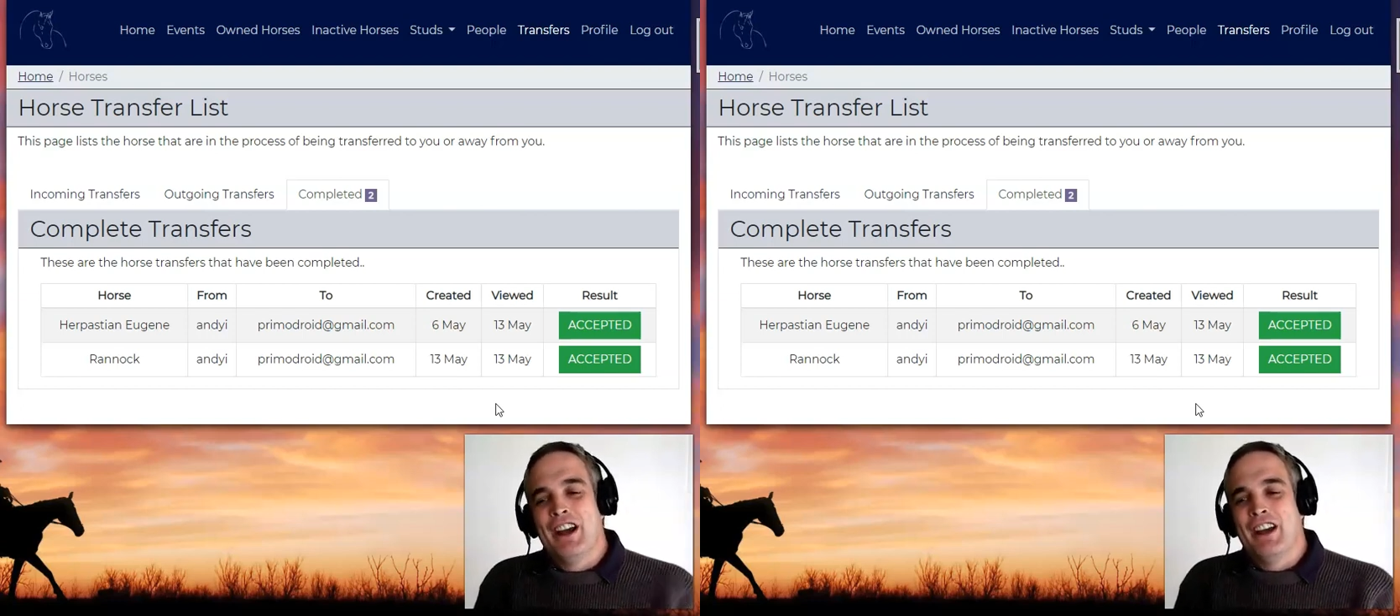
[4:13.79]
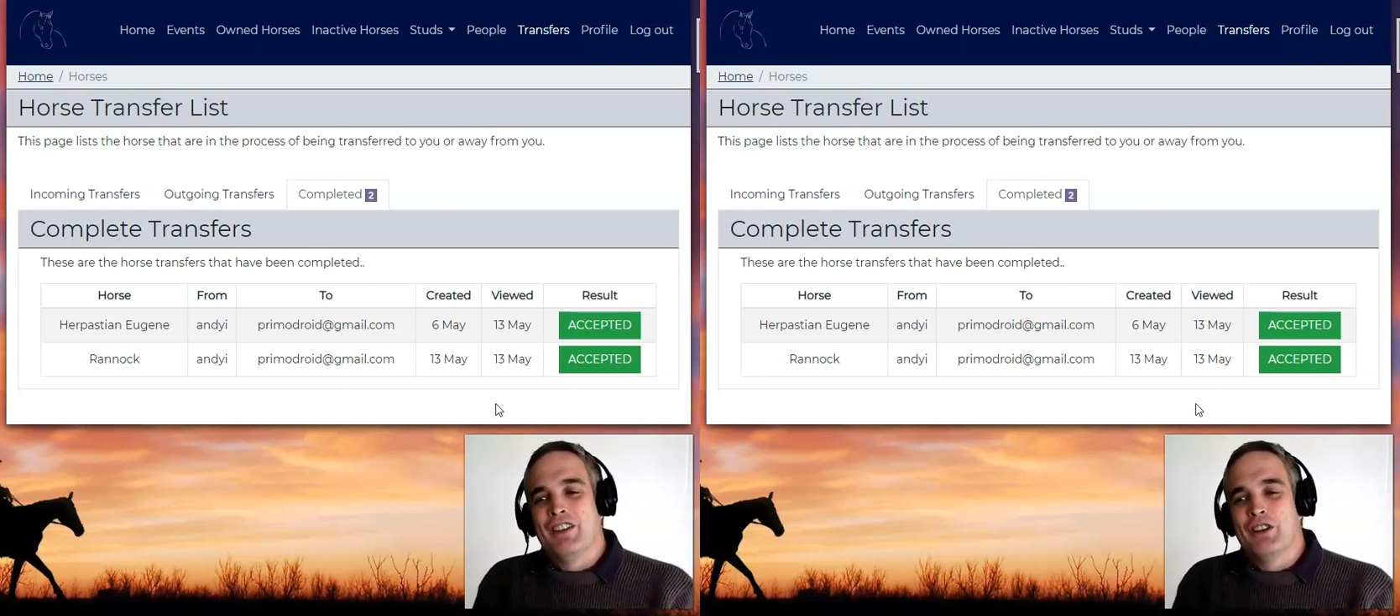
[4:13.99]

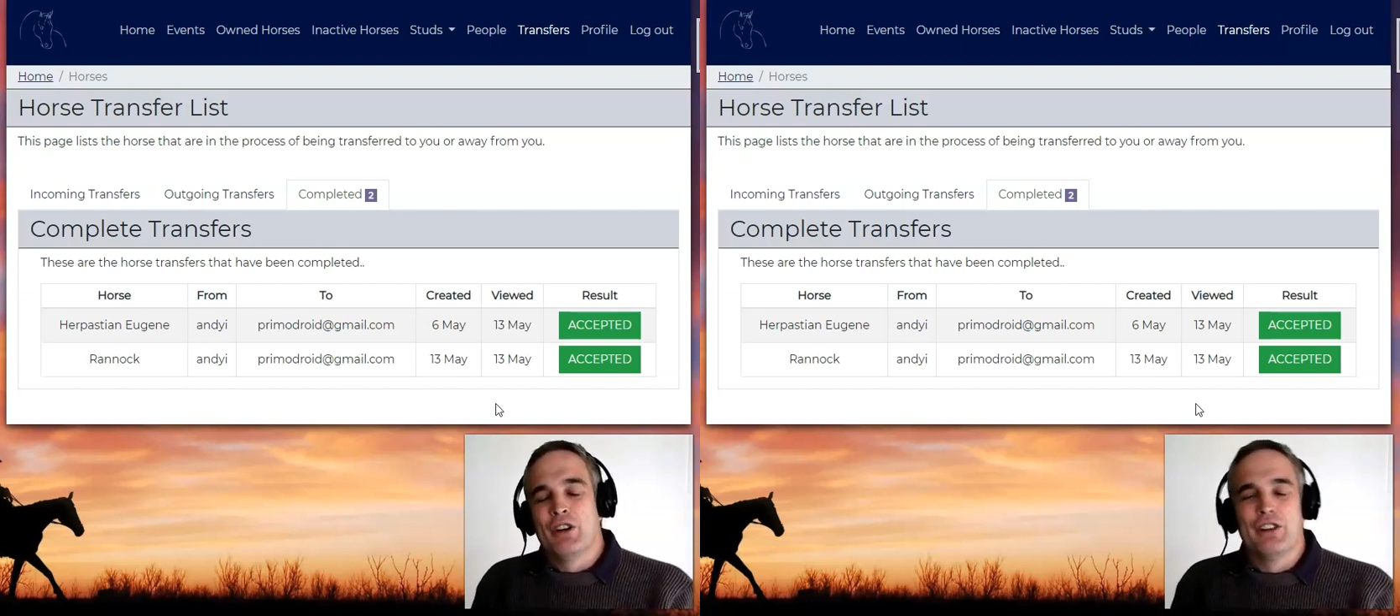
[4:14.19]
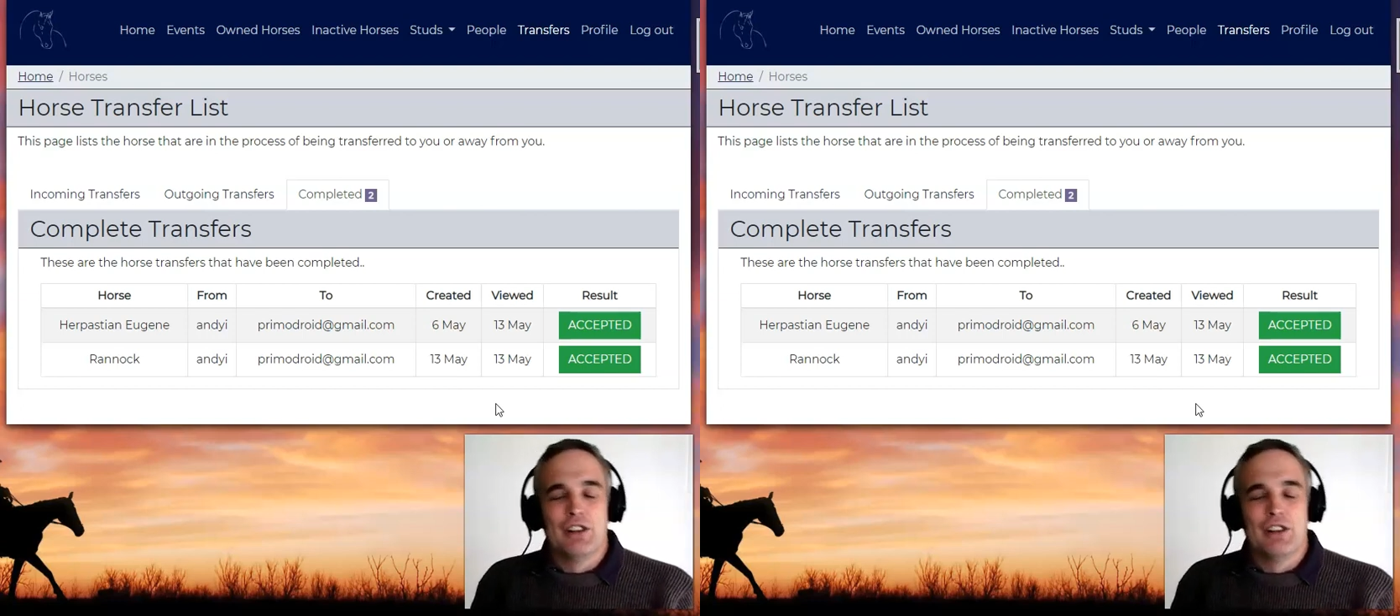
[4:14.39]
and the
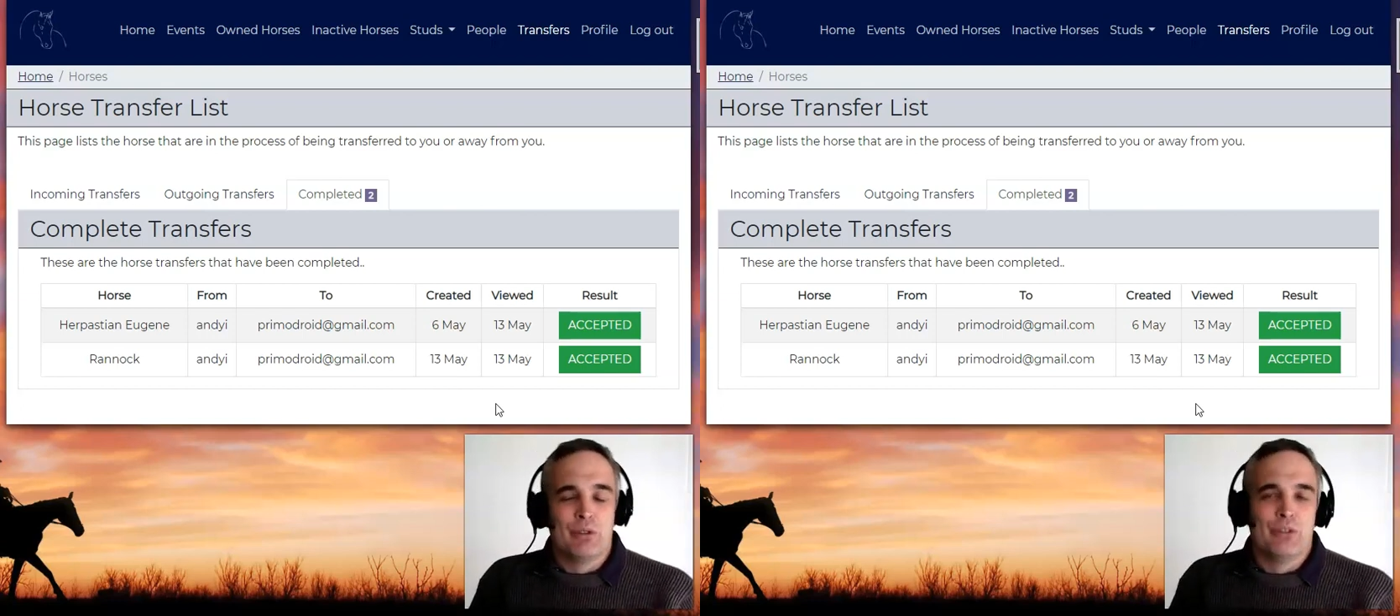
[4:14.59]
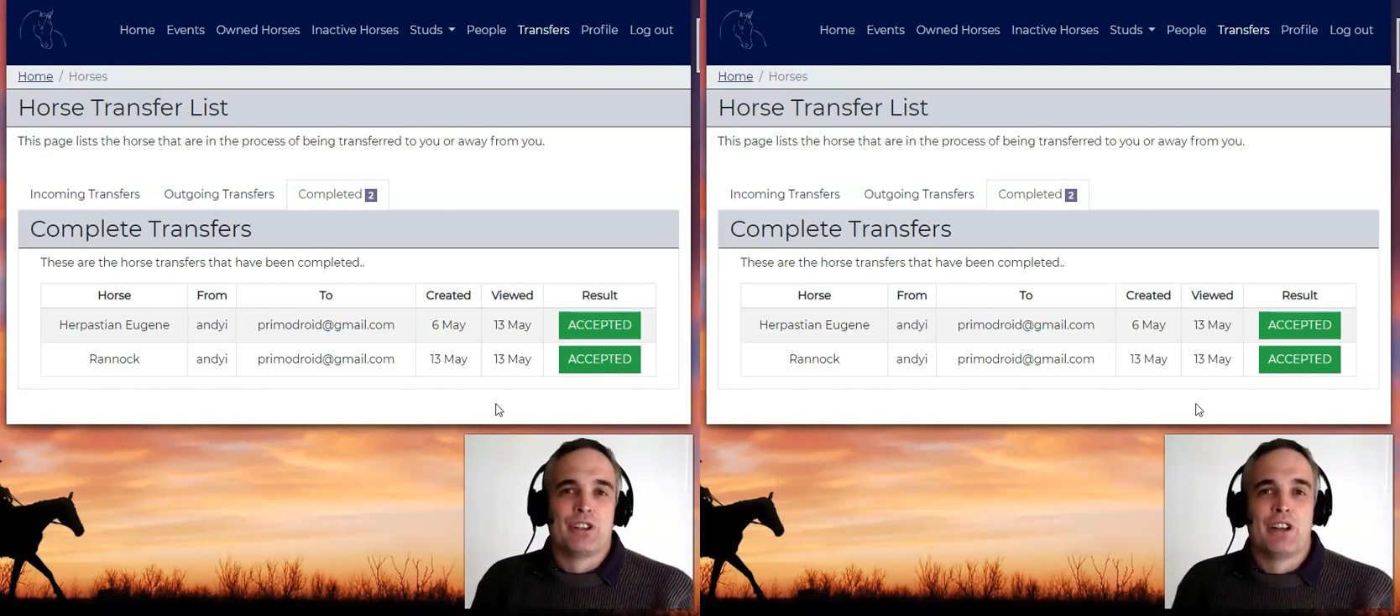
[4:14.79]
other
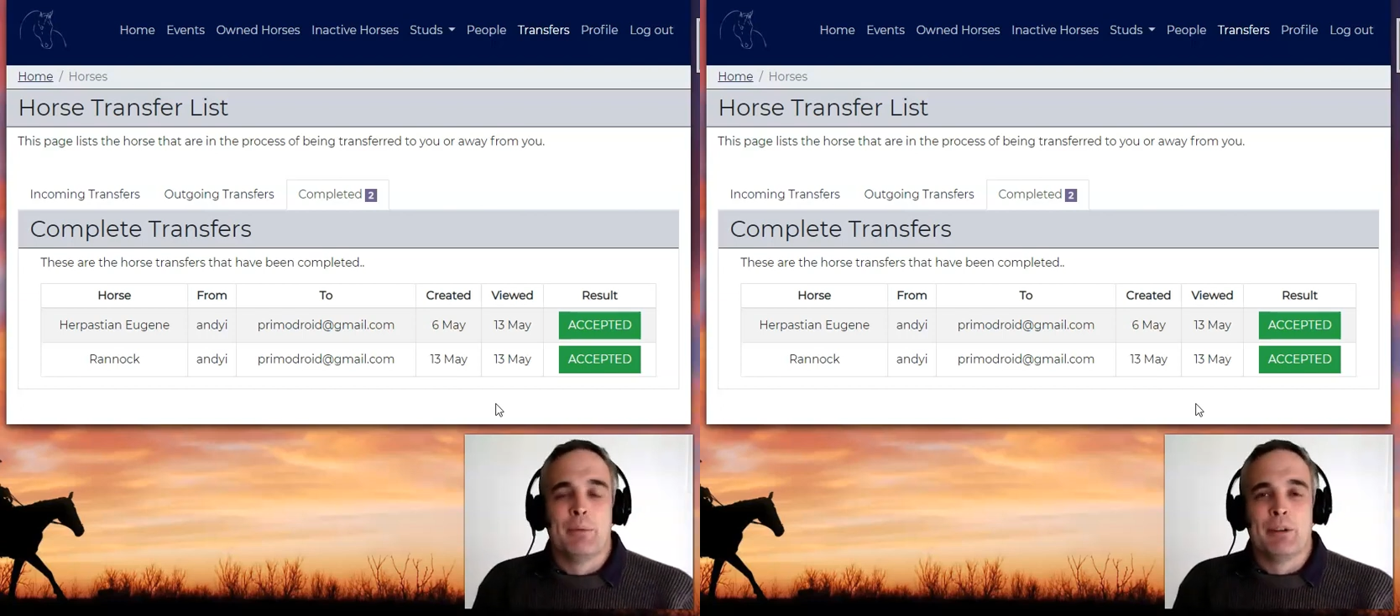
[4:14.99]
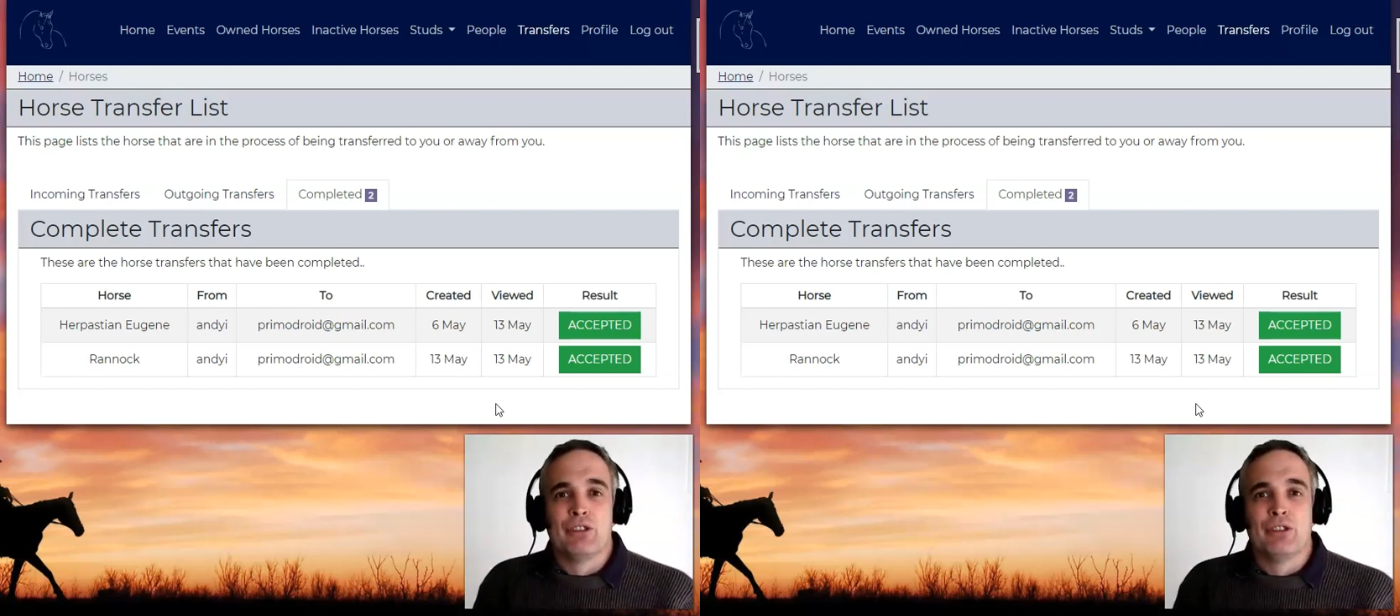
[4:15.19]
levels are
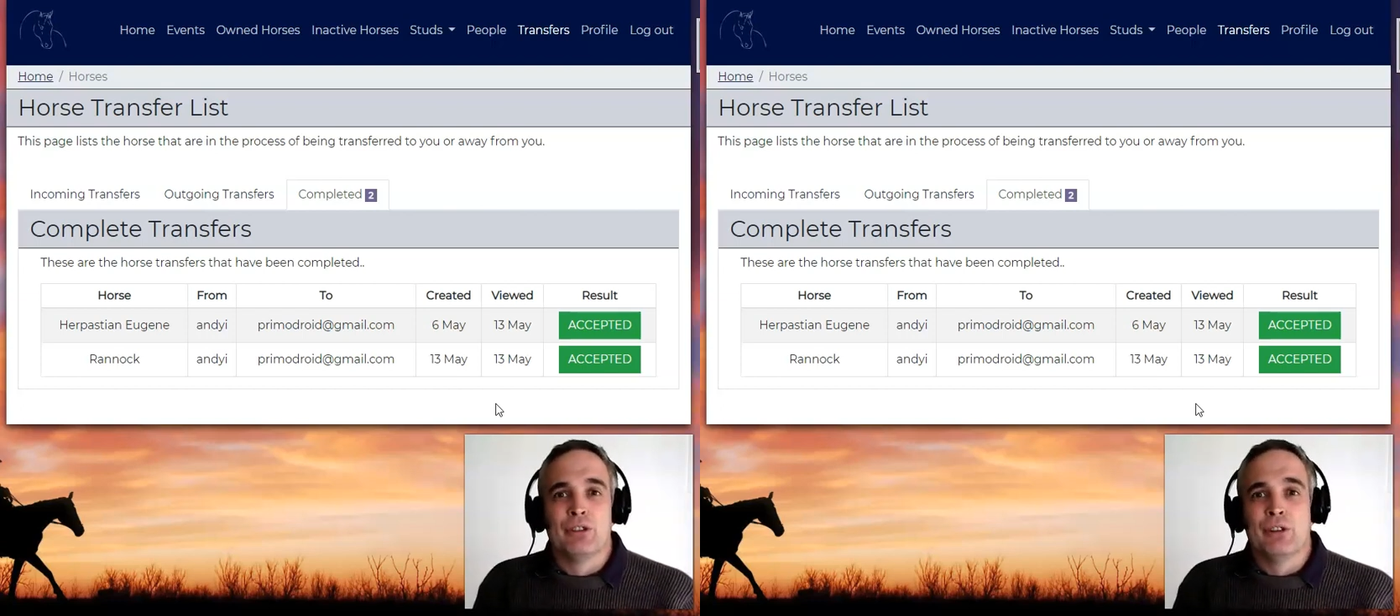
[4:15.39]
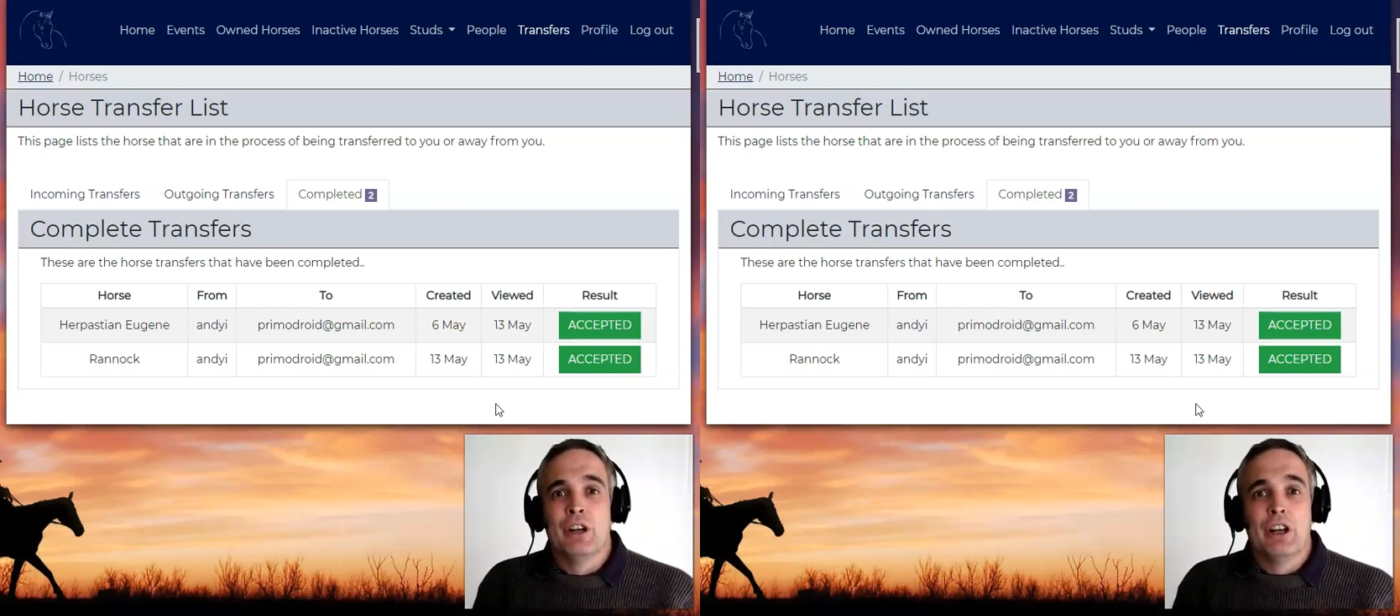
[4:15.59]
coming
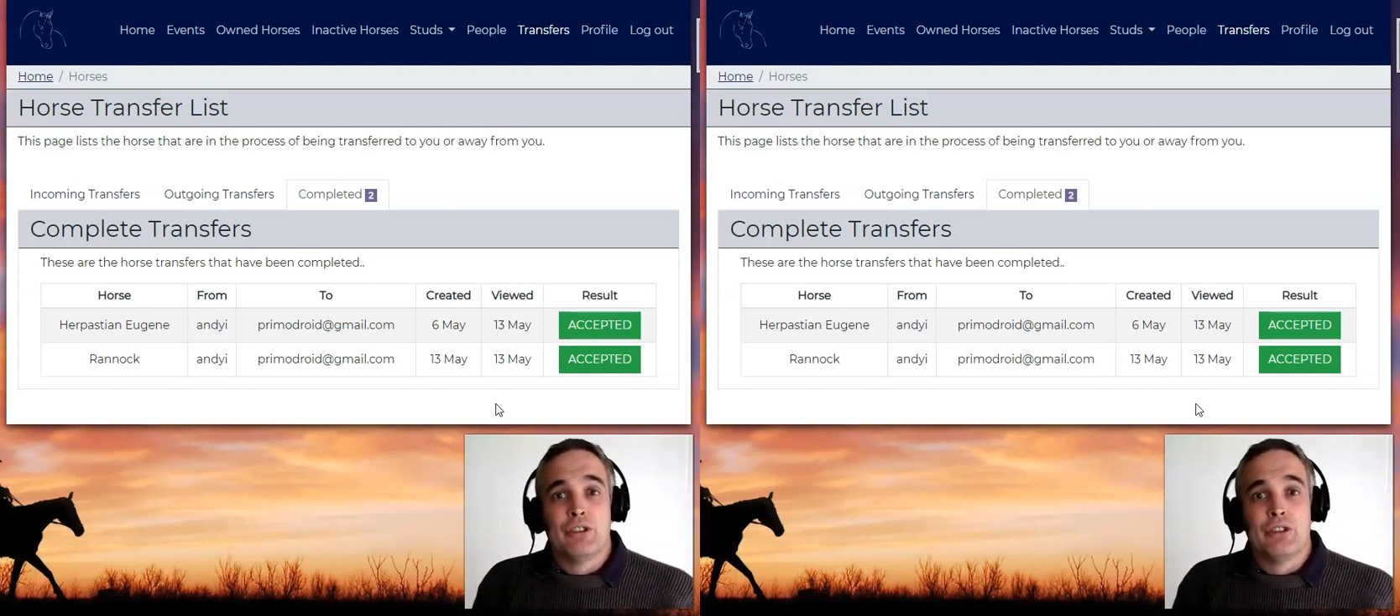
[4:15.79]
soon.